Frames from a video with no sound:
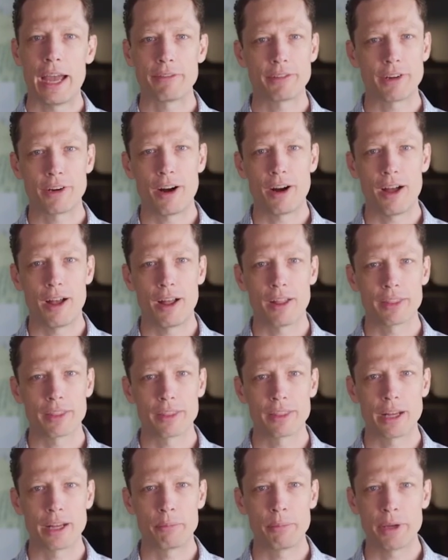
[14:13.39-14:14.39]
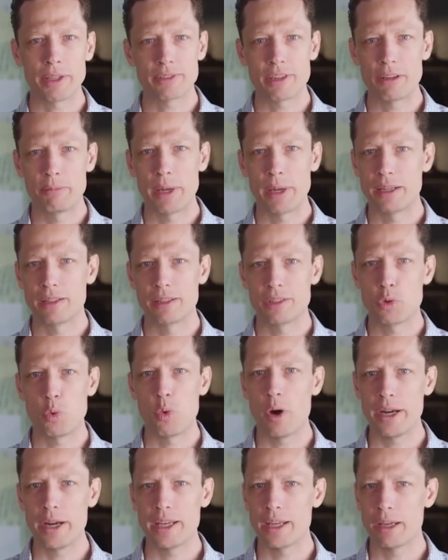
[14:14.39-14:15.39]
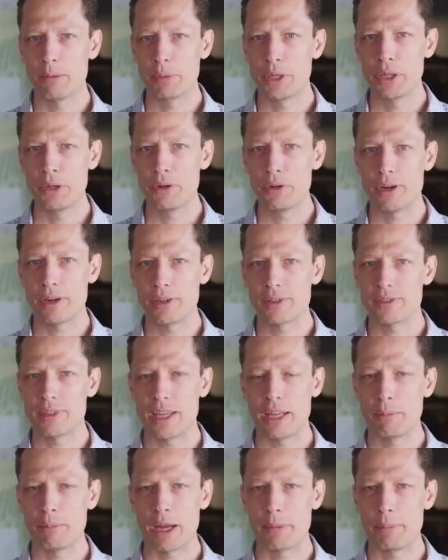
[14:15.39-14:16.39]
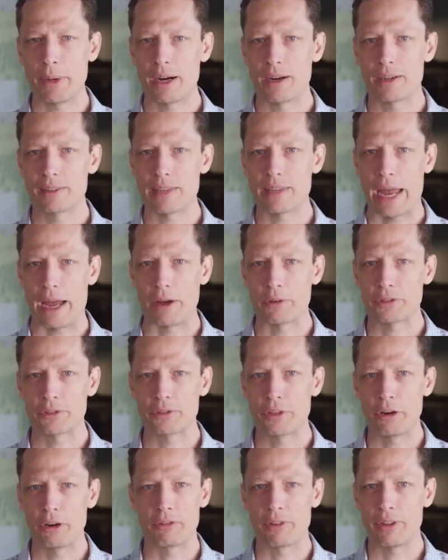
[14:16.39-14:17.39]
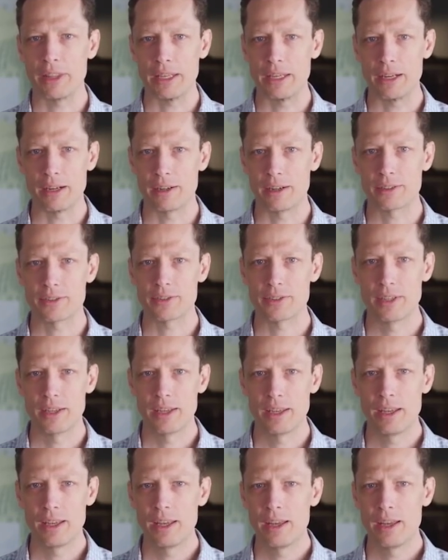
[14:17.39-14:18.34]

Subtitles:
After all, there must have been 20 computers in my parents' house over the years,